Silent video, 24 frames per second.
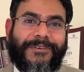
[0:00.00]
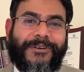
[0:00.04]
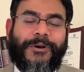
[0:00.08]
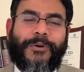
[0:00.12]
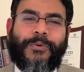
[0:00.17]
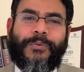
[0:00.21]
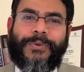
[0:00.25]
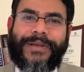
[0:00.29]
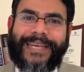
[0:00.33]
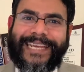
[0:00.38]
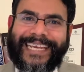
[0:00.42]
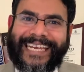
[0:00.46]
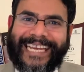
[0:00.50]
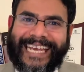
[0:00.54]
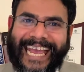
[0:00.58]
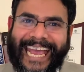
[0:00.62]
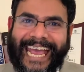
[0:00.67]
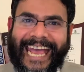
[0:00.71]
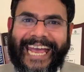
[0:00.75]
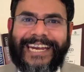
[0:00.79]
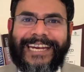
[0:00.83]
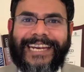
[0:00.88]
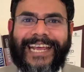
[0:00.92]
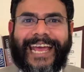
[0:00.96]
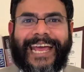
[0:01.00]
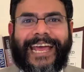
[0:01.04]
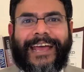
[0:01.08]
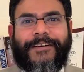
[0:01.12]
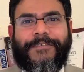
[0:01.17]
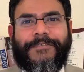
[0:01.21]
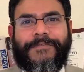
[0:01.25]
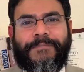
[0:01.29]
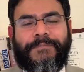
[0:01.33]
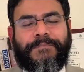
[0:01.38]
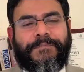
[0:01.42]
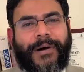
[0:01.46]
we can
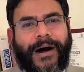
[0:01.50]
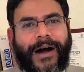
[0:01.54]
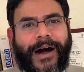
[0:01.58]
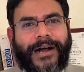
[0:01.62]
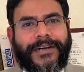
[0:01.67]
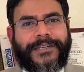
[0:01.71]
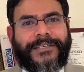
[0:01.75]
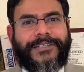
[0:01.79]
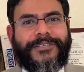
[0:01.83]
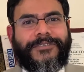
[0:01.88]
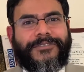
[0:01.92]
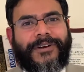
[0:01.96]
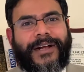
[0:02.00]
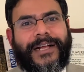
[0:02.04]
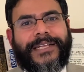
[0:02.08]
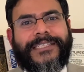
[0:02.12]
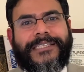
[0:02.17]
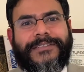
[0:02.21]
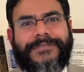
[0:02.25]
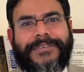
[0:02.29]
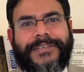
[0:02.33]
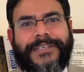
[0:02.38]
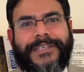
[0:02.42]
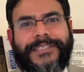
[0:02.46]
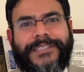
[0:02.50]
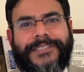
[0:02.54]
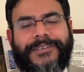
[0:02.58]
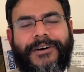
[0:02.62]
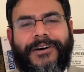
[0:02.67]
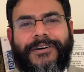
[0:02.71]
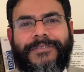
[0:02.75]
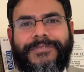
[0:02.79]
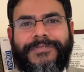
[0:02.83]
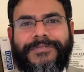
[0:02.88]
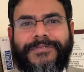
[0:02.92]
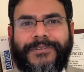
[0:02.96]
have part transfers
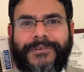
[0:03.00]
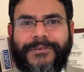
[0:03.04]
of